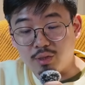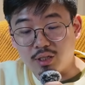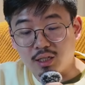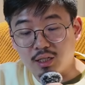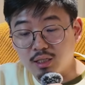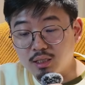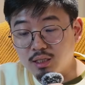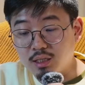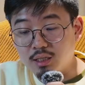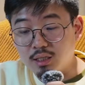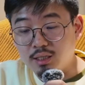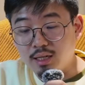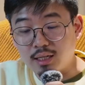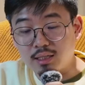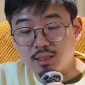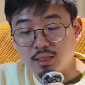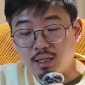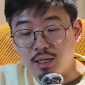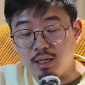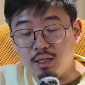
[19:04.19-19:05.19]
because
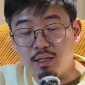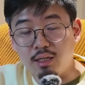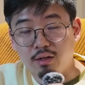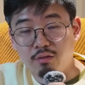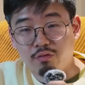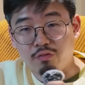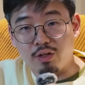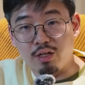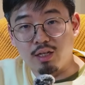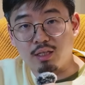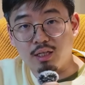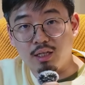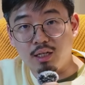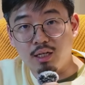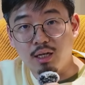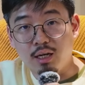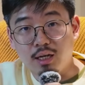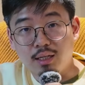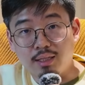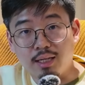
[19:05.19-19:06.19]
decks in
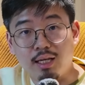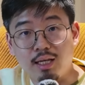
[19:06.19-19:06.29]
Infinity